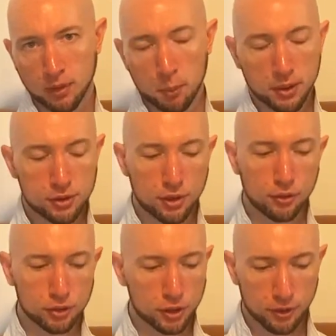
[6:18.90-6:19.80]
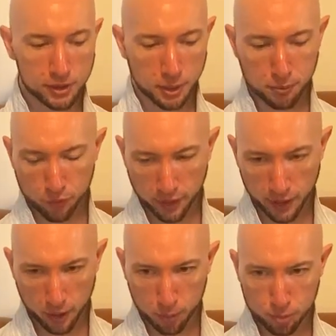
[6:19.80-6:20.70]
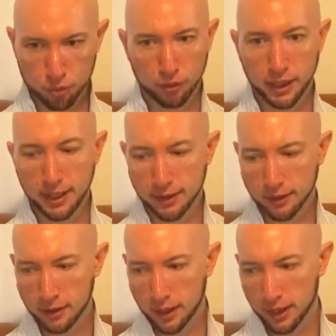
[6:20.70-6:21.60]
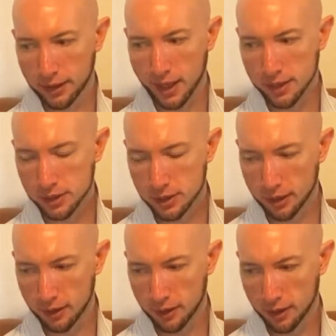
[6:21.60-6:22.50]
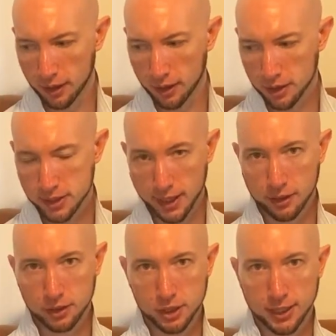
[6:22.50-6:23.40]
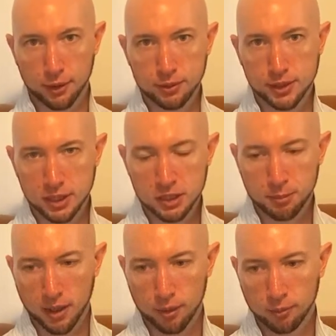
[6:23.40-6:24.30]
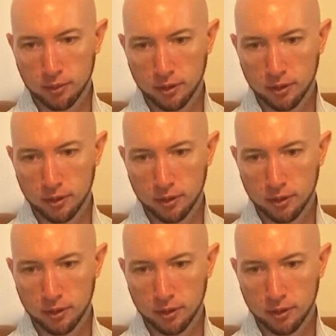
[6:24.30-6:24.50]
Because look, Jose Mourinho, pre that second Chelsea spell,